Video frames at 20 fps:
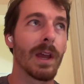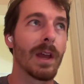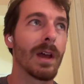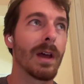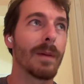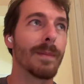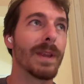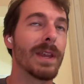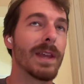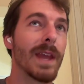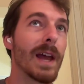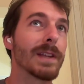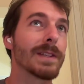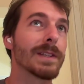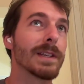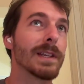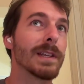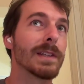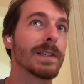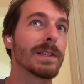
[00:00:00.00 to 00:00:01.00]
I mean,
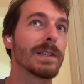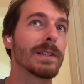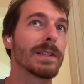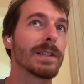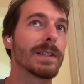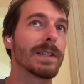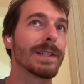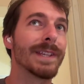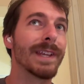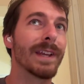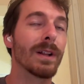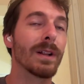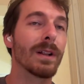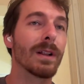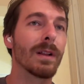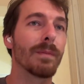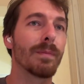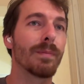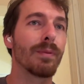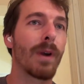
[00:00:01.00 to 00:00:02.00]
yes, it is
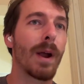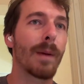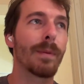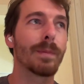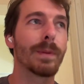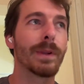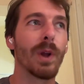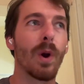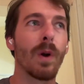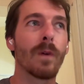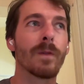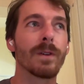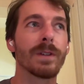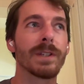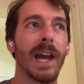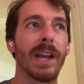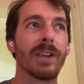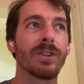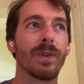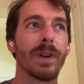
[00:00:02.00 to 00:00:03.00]
still probably
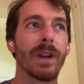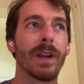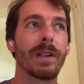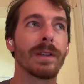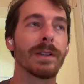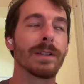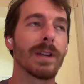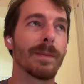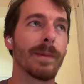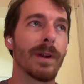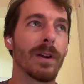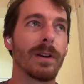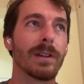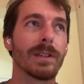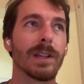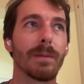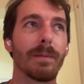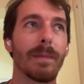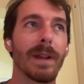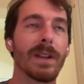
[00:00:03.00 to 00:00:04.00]
oversaturated in some
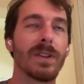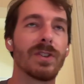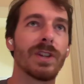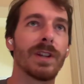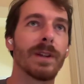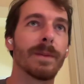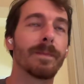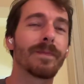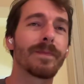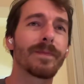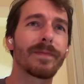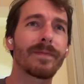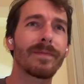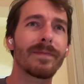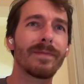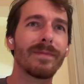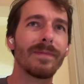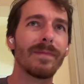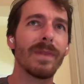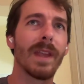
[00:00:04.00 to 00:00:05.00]
areas like Medellin
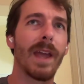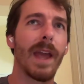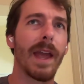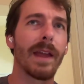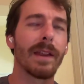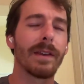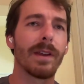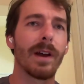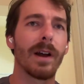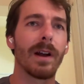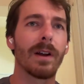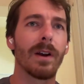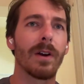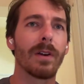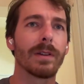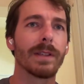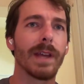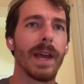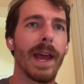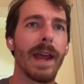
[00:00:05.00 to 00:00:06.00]
and
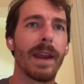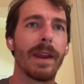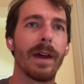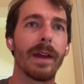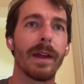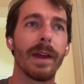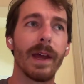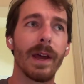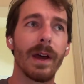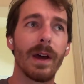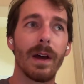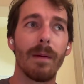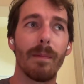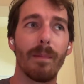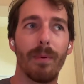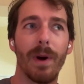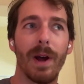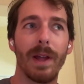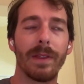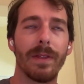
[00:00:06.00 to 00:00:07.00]
Cartagena,
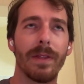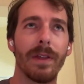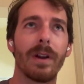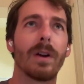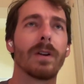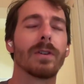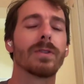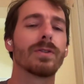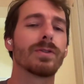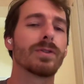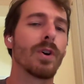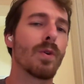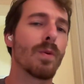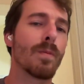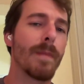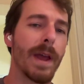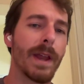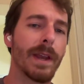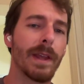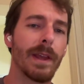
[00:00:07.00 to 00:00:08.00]
but there are so
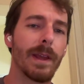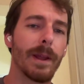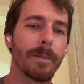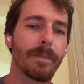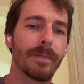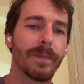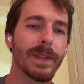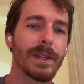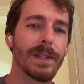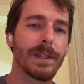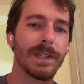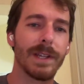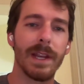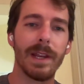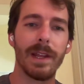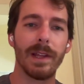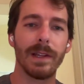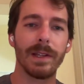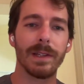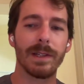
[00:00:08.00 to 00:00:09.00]
many
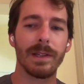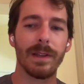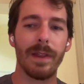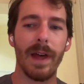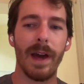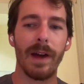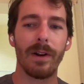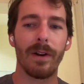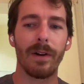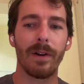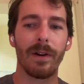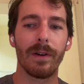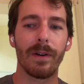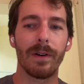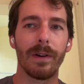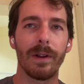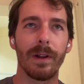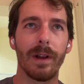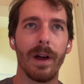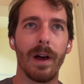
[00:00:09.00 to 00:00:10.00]
cities that
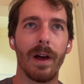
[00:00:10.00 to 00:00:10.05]
are,